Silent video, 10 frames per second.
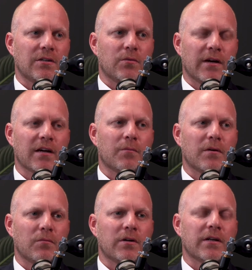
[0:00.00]
you wake up
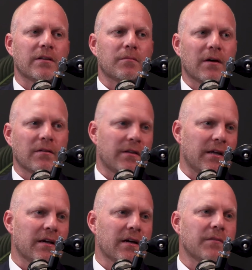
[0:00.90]
one morning and the
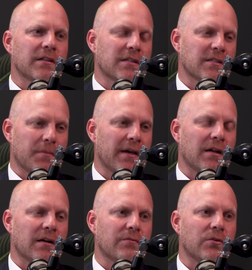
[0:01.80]
income that gets paid
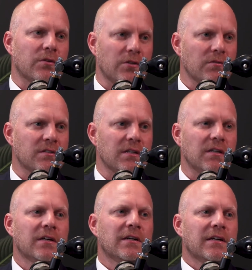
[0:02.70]
out of your annuity
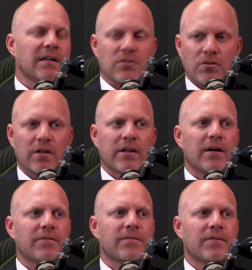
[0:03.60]
is not
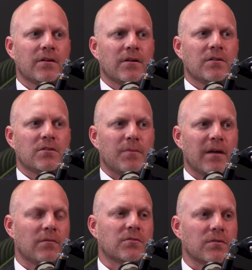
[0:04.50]
enough to be
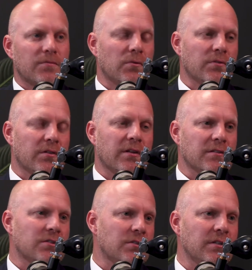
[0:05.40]
able to afford the
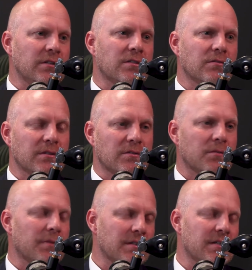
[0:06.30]
things that you need
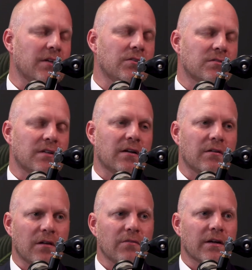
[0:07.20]
to maintain your standard of
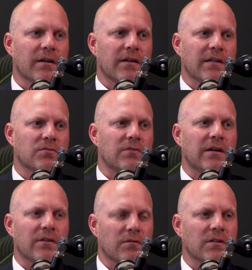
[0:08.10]
living. And that's
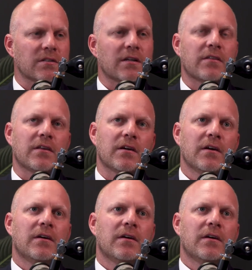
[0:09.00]
really the risk. And I think,